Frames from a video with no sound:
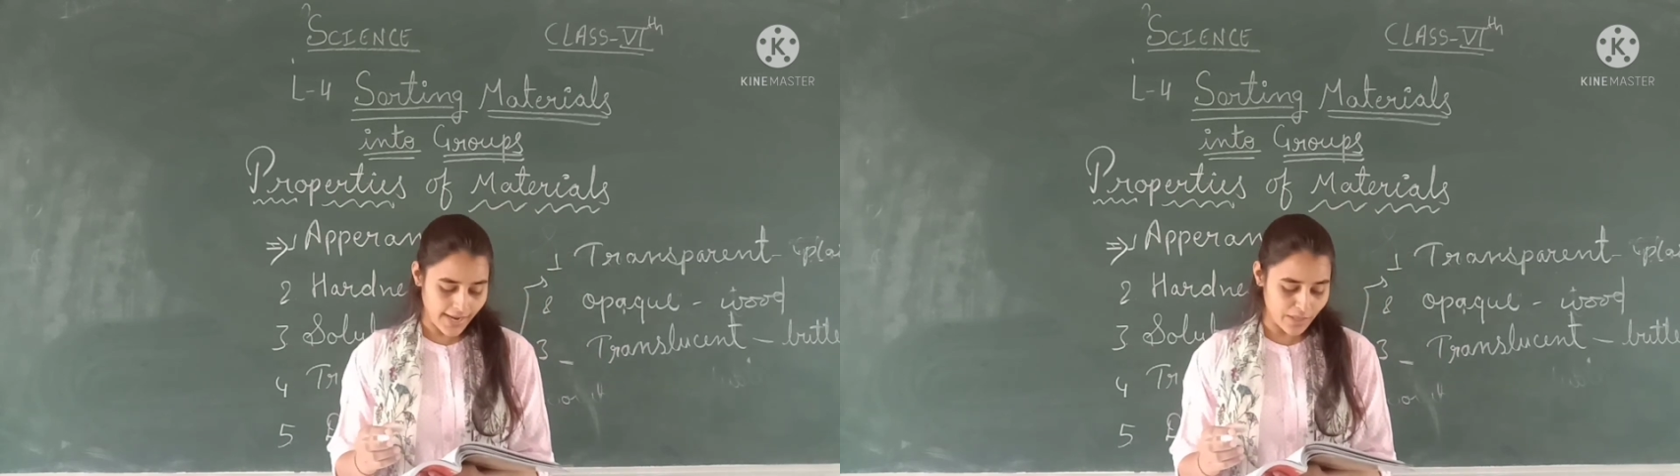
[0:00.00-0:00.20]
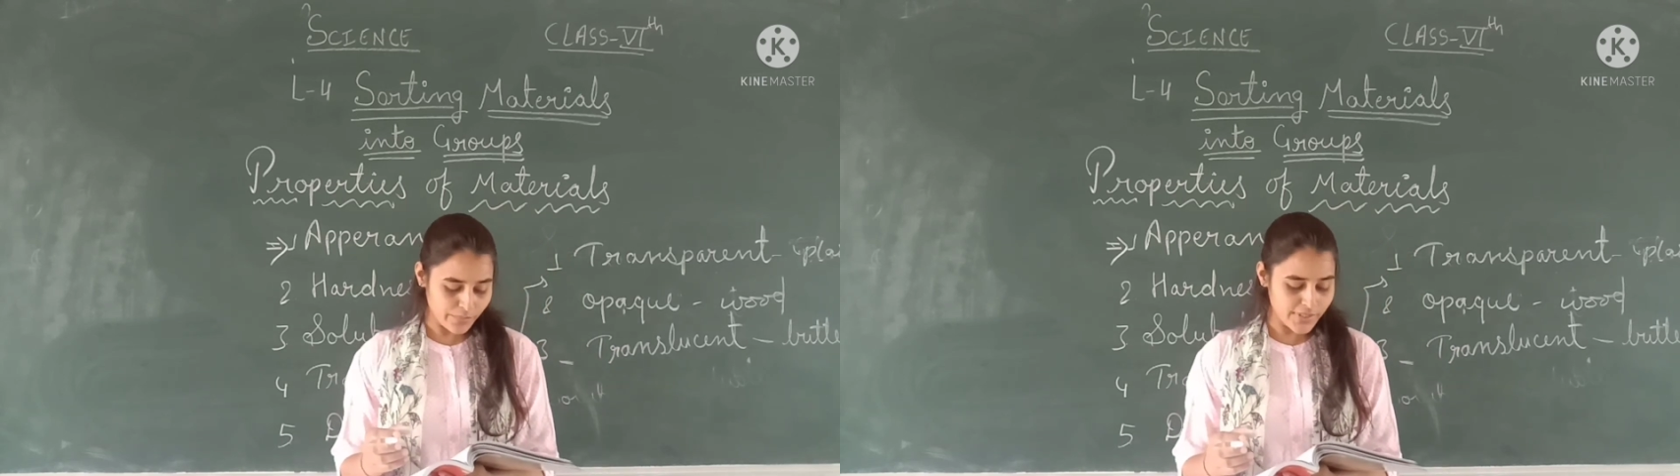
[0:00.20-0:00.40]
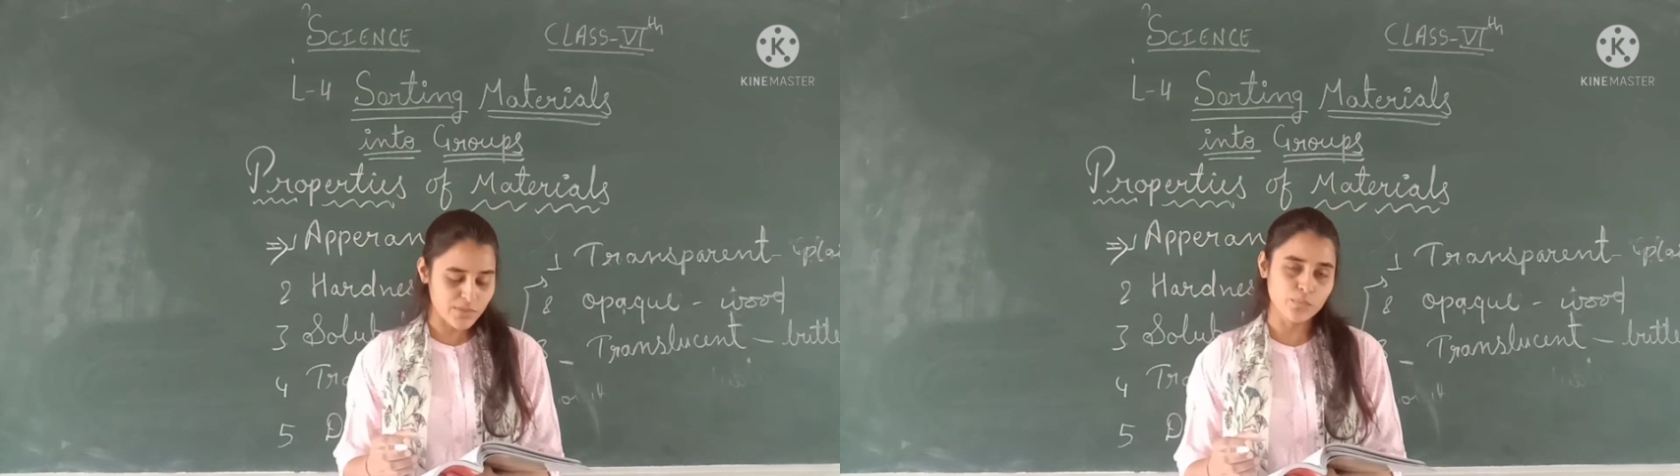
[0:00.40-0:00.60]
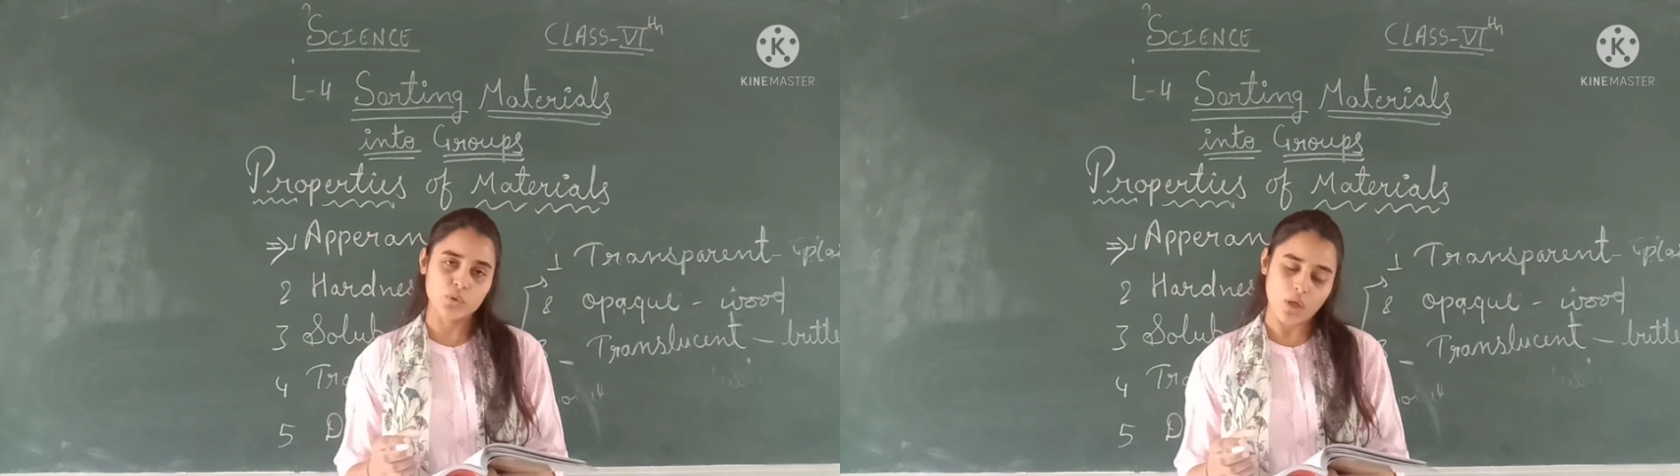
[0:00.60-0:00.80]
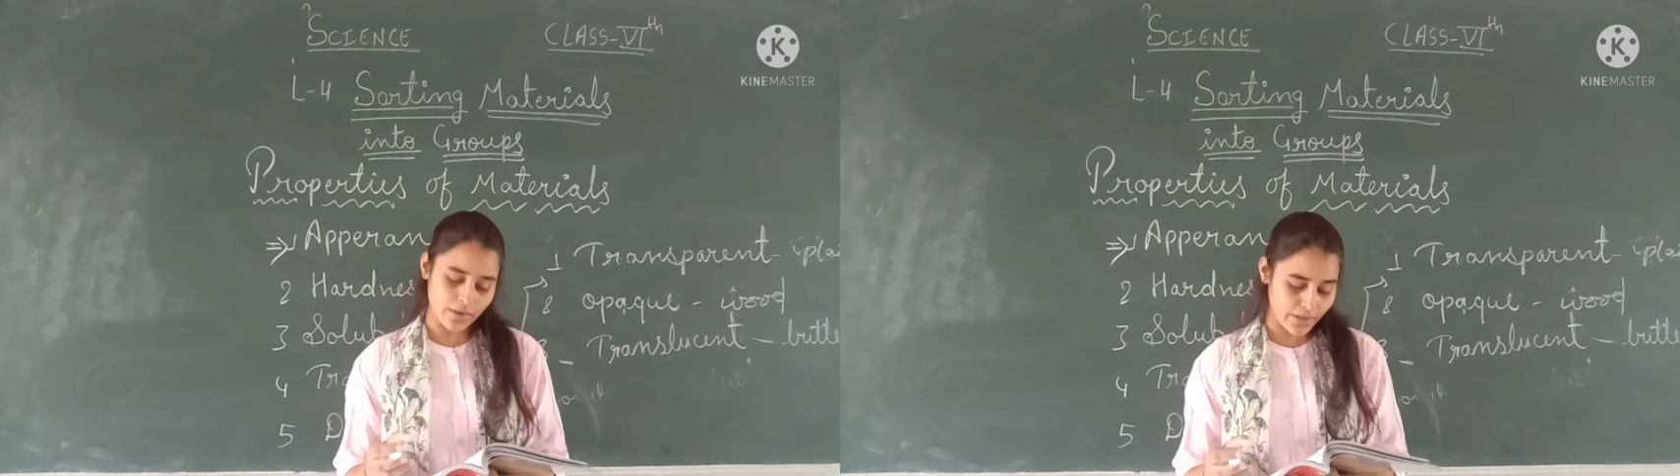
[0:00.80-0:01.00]
can be
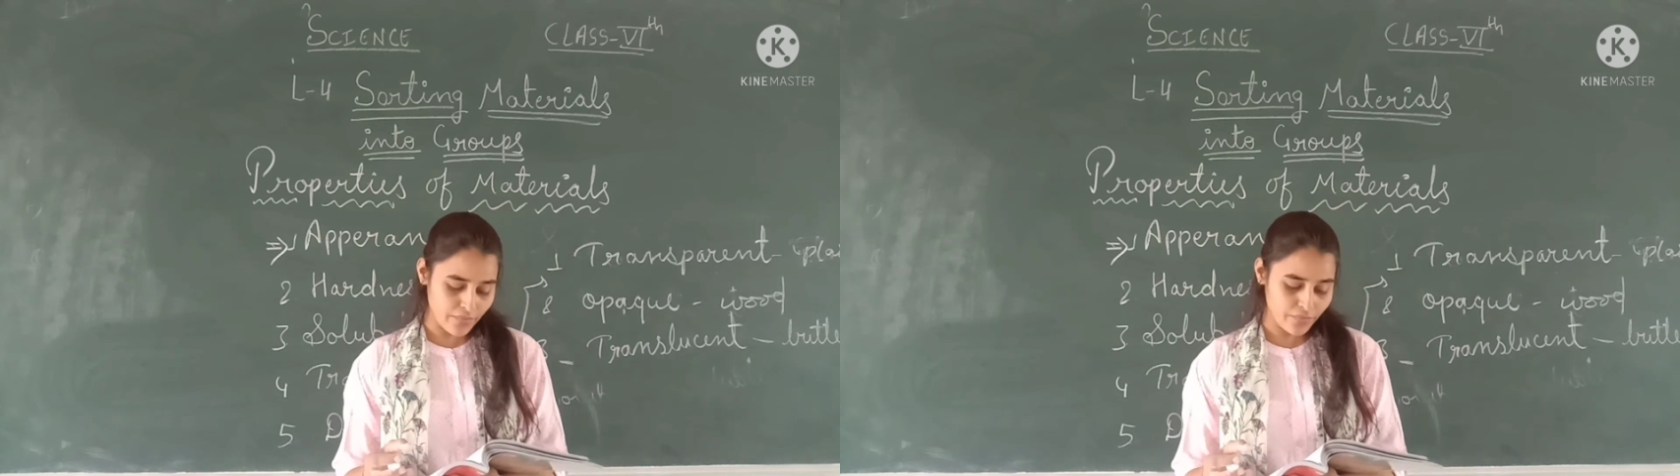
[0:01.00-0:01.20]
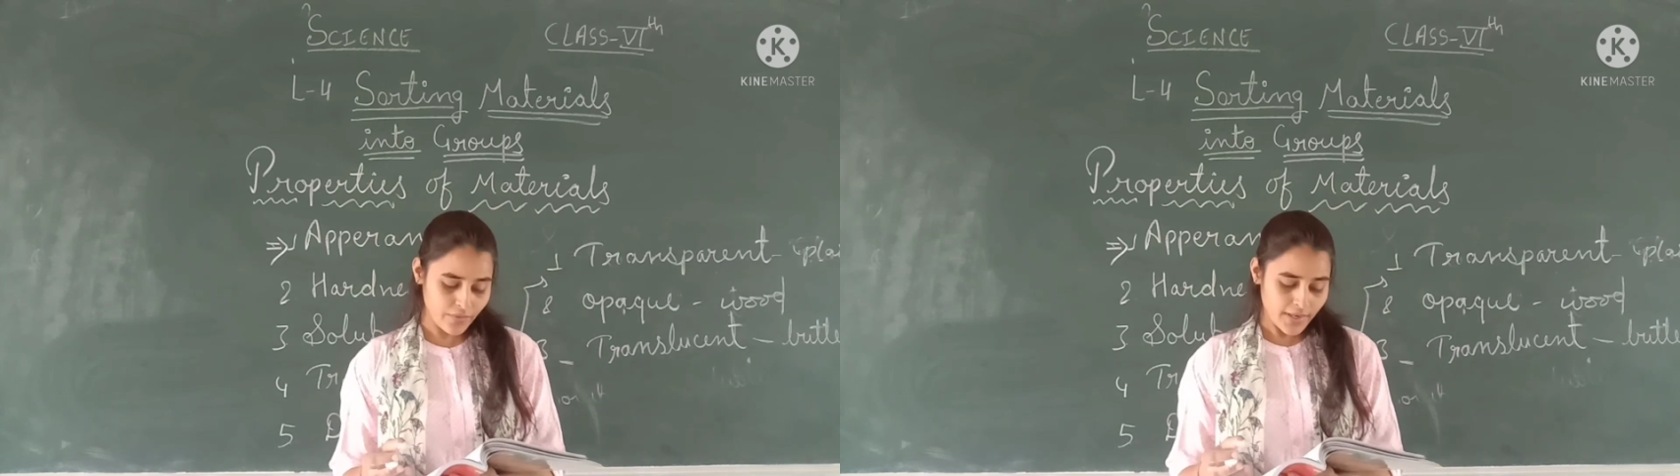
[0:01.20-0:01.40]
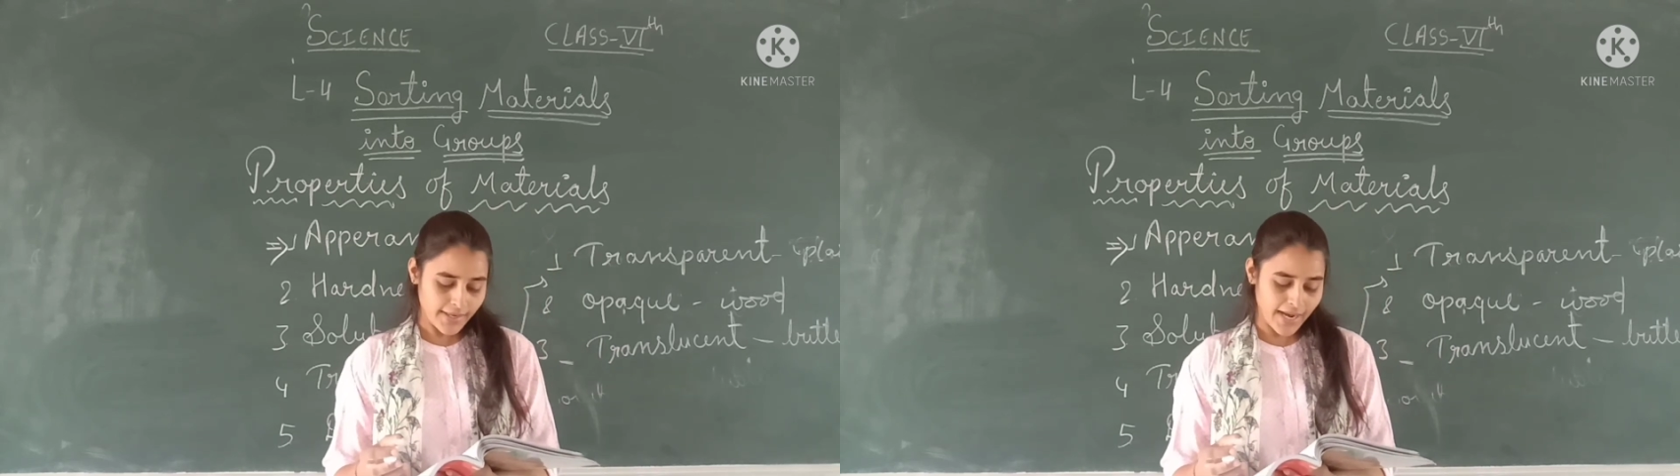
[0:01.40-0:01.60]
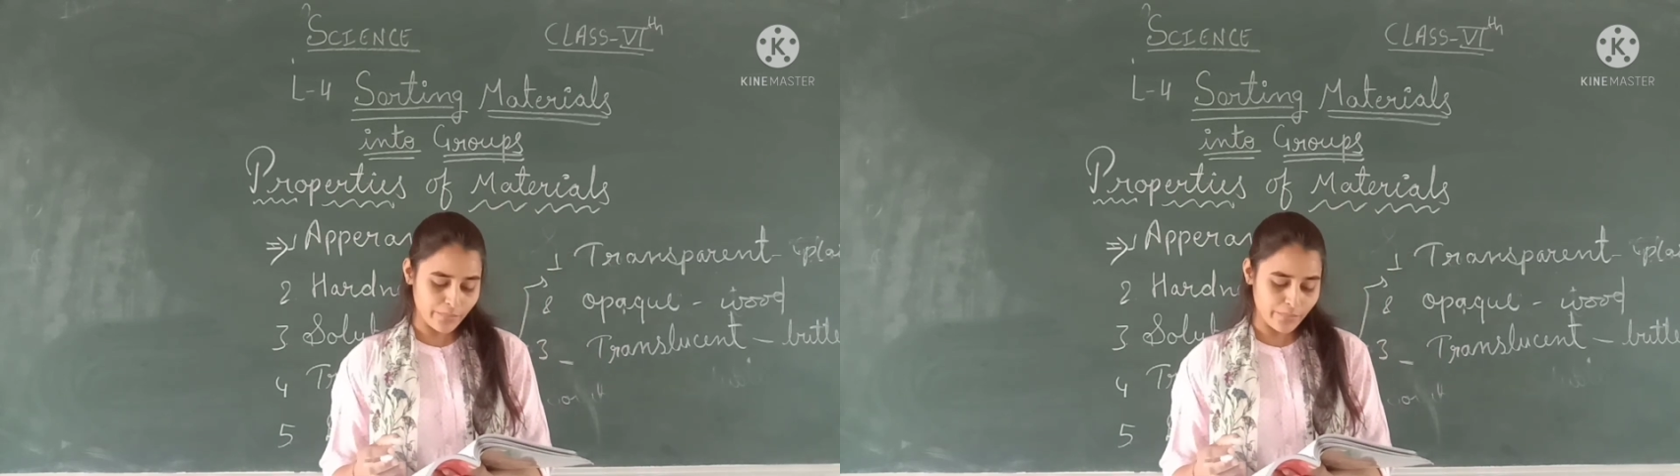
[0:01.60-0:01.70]
smooth or rough,